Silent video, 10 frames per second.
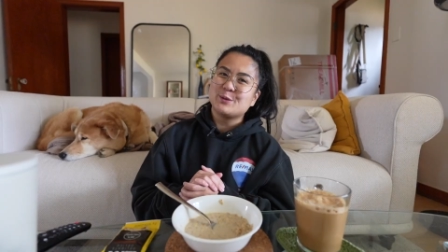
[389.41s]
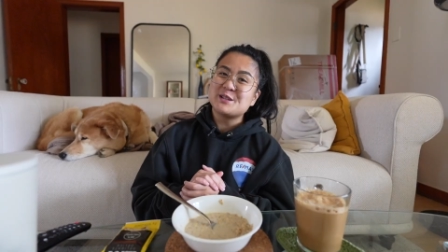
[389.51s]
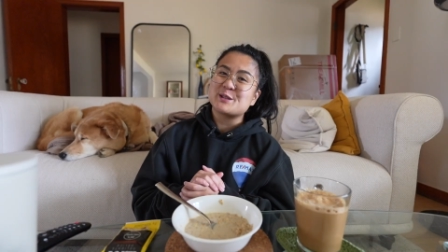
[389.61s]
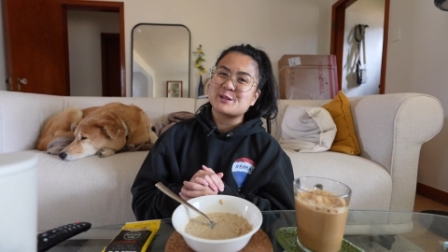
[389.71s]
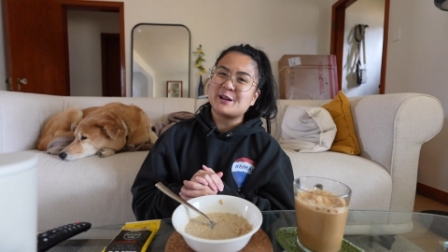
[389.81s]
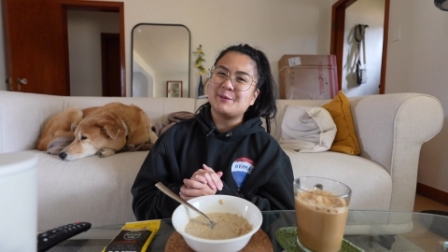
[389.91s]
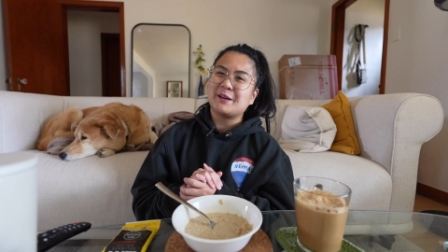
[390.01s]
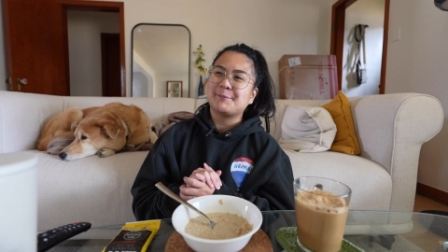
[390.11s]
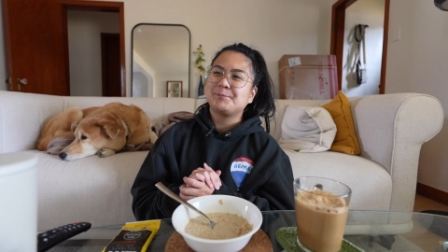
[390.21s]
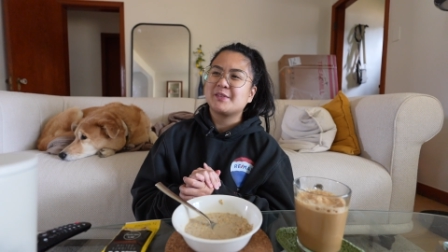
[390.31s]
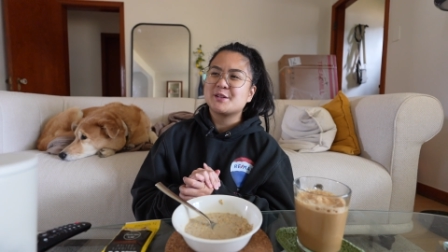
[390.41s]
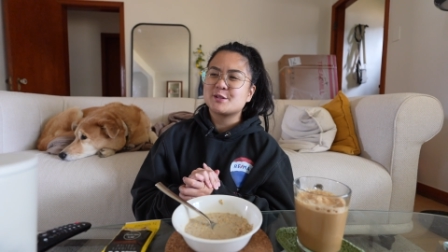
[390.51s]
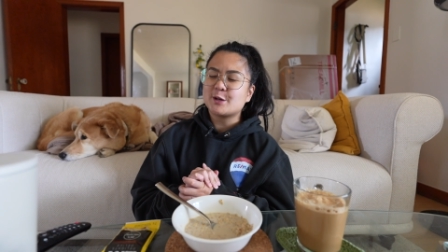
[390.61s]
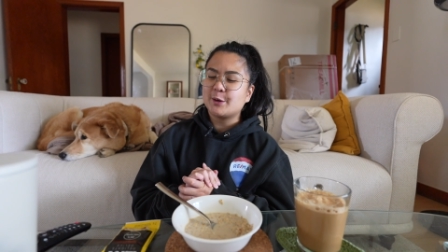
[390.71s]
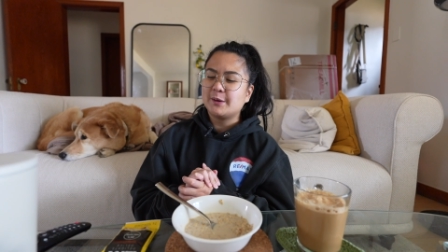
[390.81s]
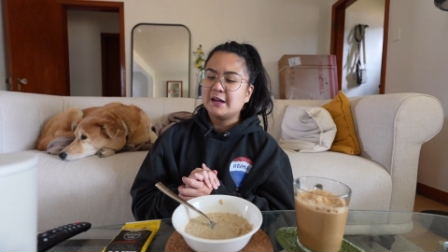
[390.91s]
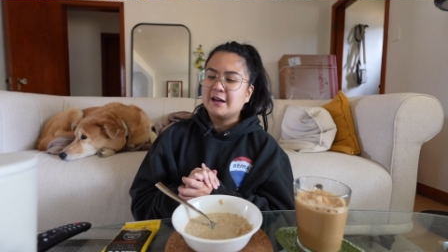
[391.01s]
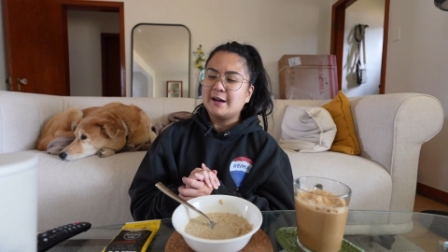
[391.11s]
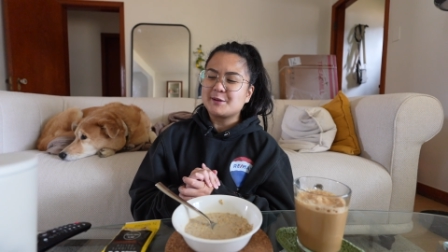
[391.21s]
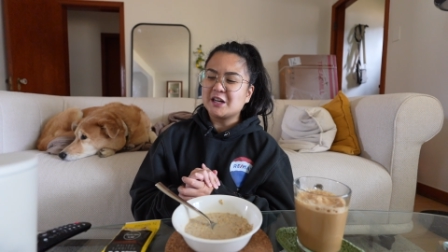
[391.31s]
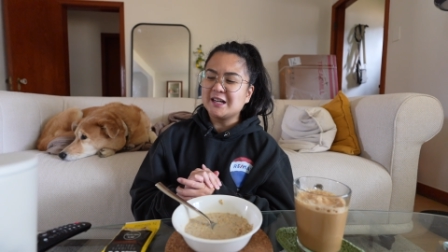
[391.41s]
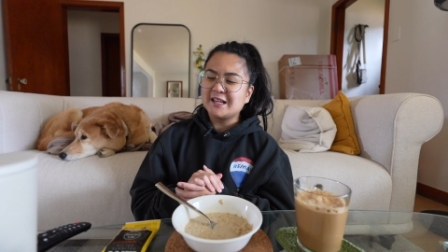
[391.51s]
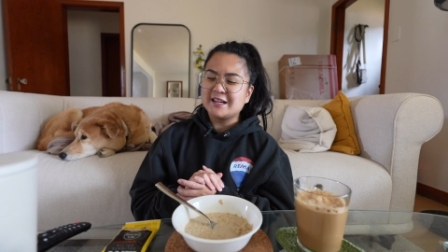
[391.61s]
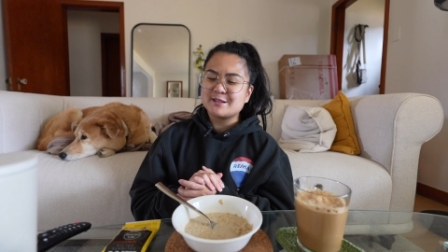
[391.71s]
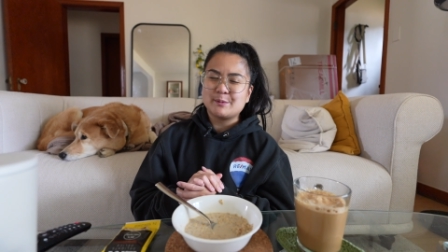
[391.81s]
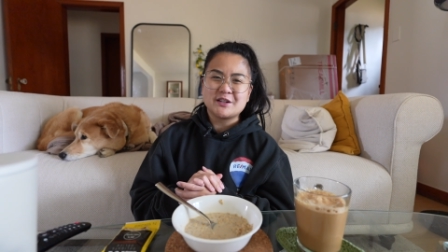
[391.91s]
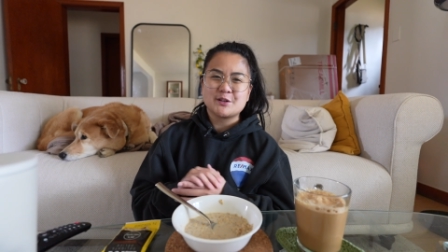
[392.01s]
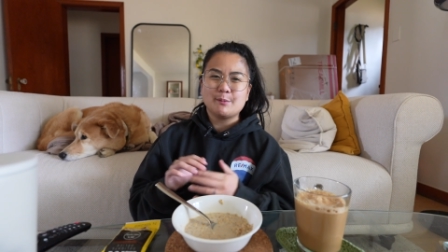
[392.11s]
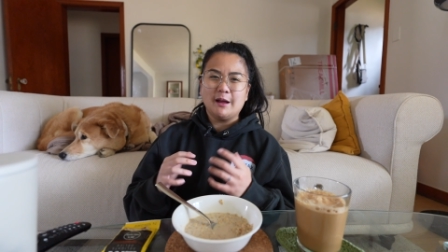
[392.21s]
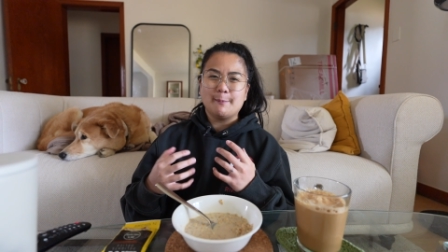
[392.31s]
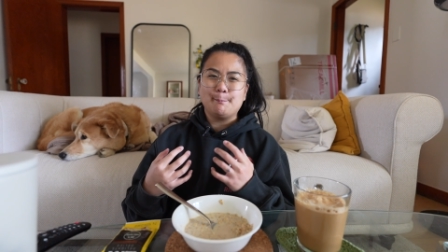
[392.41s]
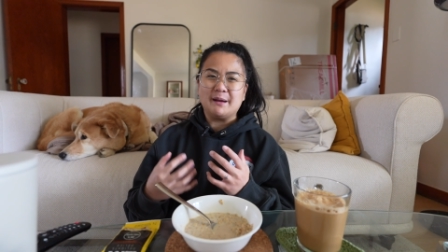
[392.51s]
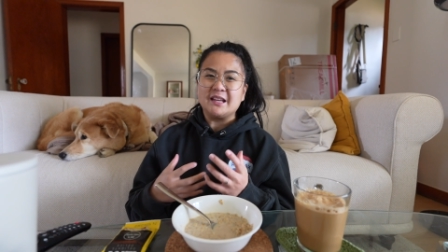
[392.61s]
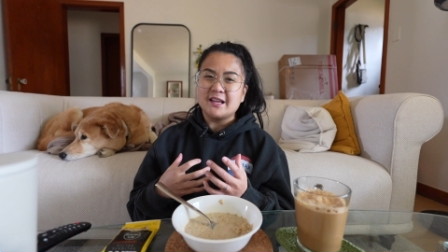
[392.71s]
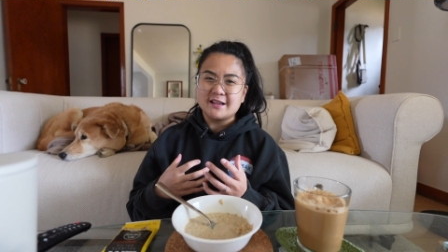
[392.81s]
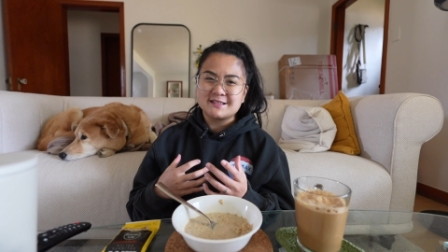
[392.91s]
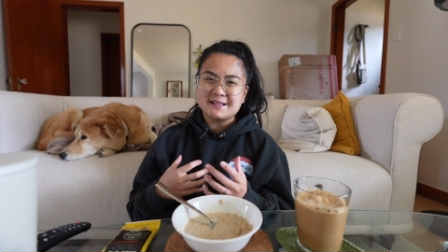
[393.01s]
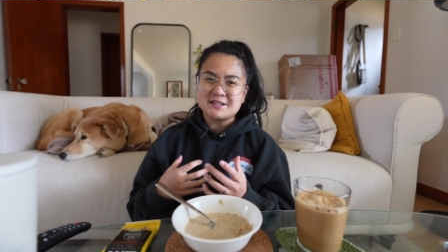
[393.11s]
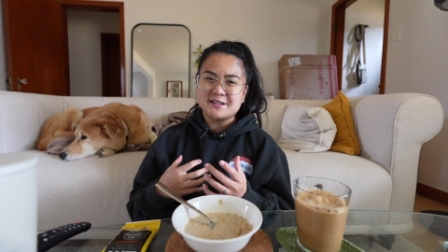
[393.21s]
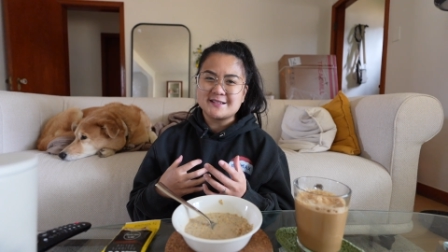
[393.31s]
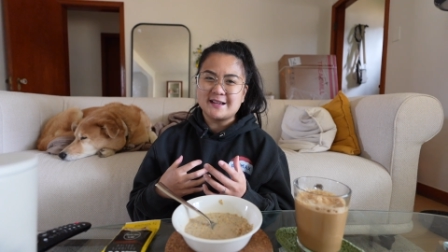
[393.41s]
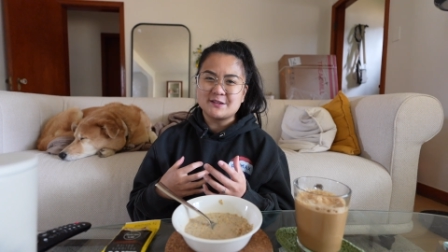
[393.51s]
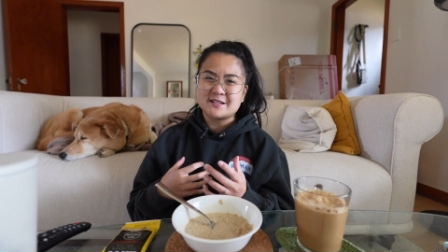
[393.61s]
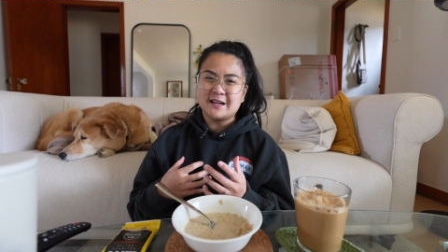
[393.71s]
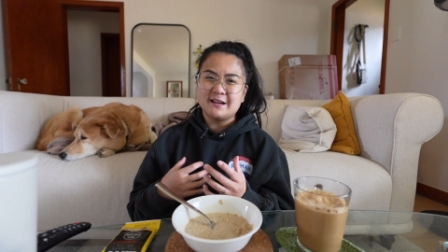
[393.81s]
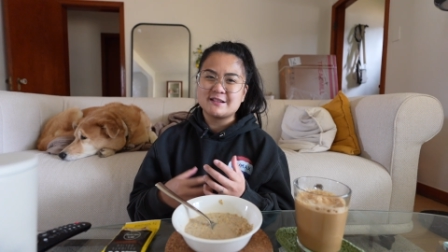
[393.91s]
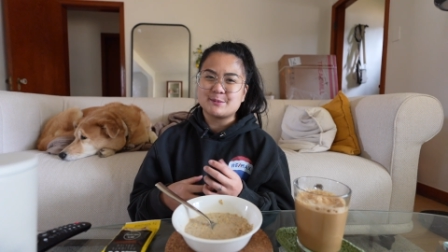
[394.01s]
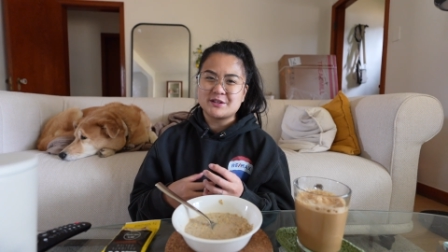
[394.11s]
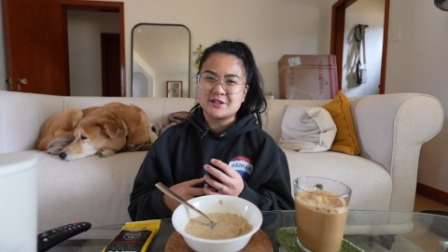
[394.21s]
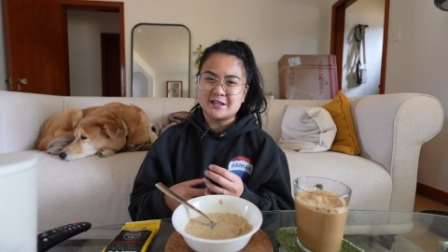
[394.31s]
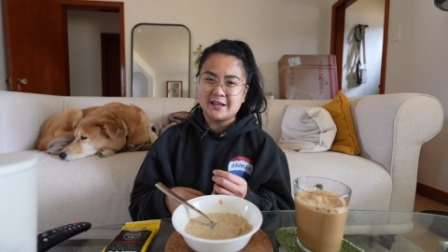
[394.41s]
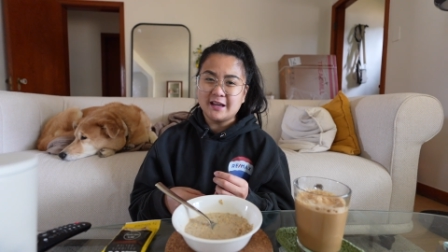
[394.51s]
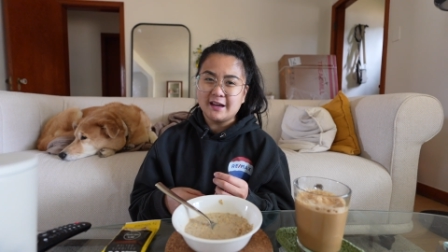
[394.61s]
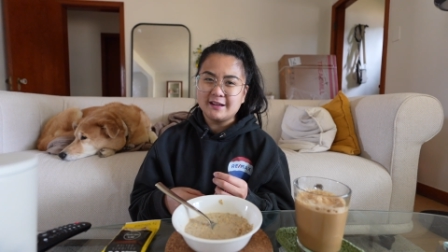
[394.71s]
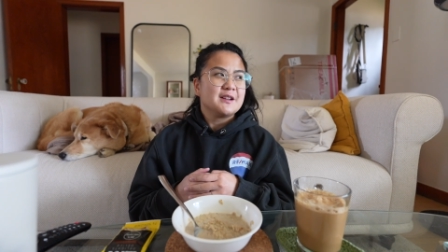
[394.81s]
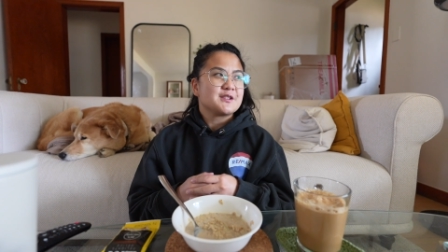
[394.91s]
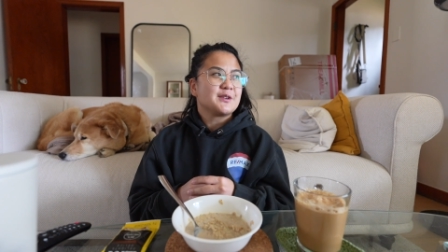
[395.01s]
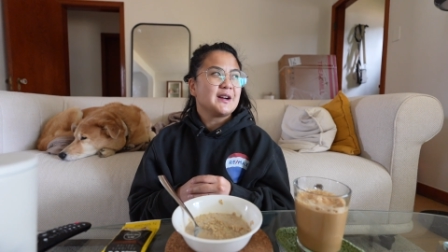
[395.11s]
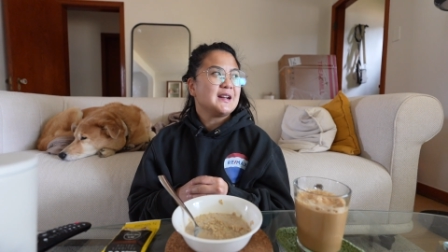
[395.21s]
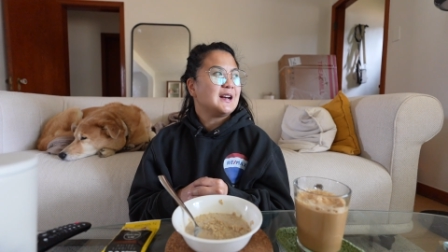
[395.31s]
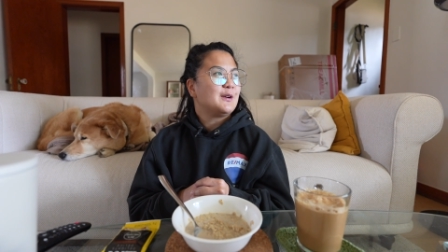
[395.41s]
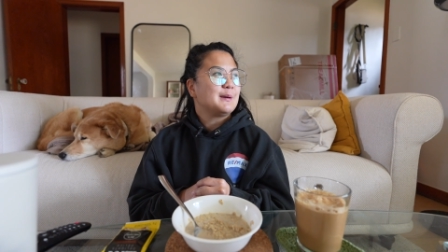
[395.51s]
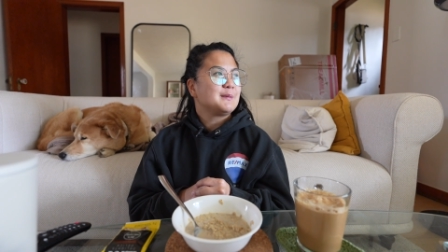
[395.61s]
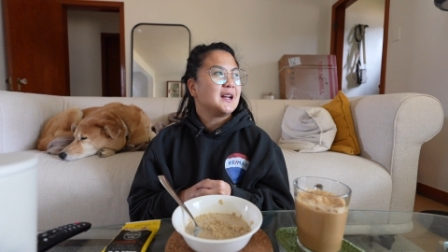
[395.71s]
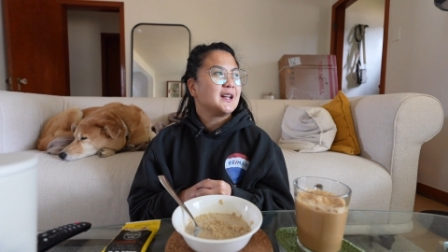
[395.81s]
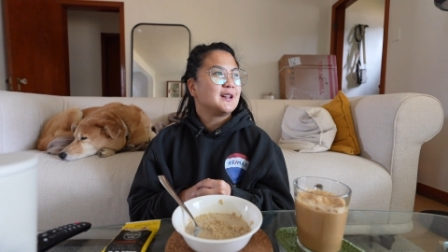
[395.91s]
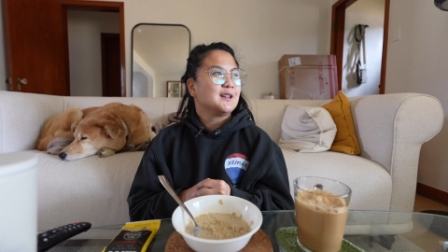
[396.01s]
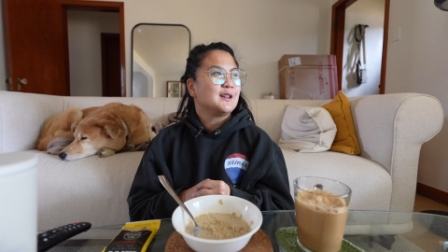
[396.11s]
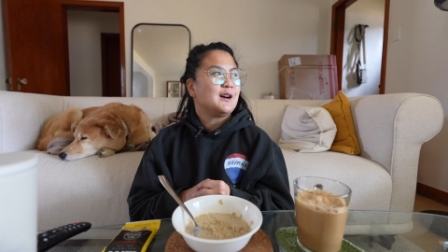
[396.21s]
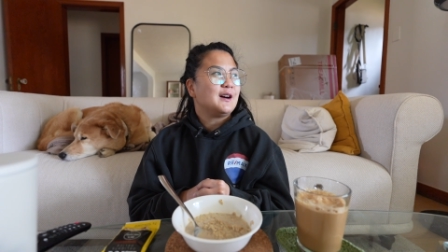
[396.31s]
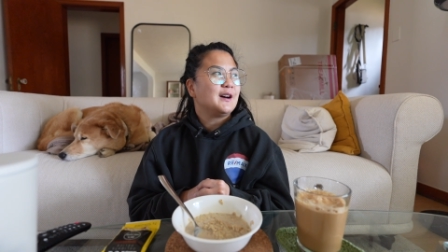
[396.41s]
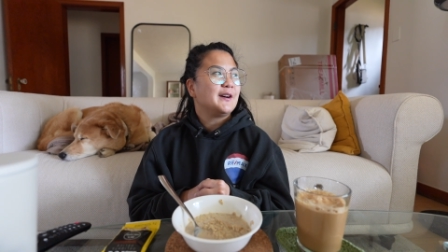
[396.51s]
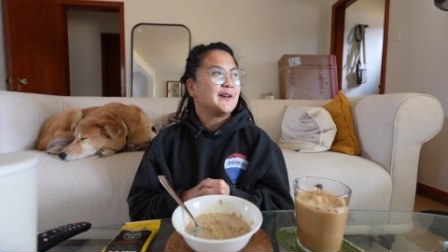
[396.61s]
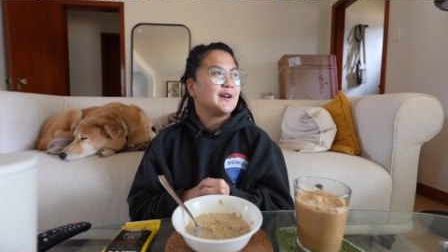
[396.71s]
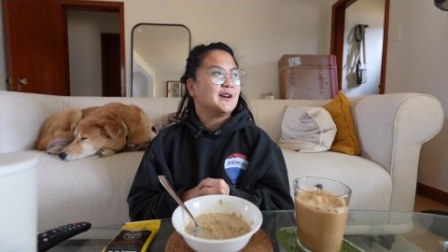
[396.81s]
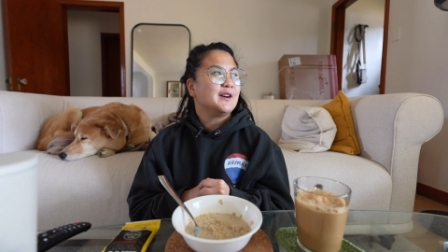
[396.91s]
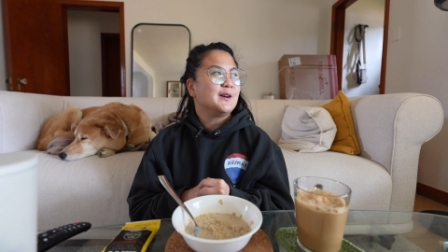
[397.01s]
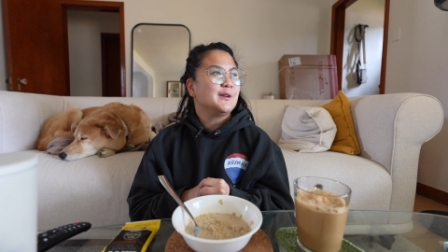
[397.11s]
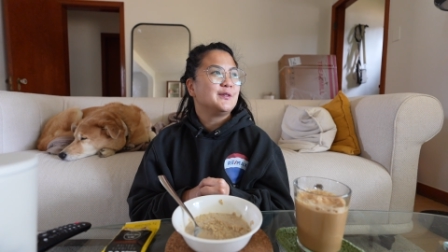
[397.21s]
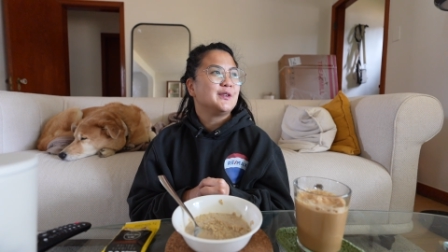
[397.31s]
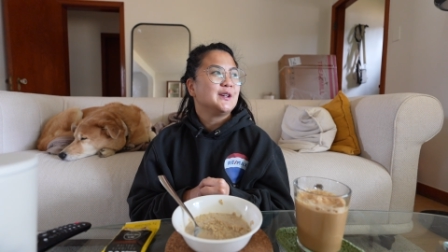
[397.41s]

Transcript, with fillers: winter's coming. So I'm trying to get as much biking sessions outside as much as I can. So right now I'm getting a lot of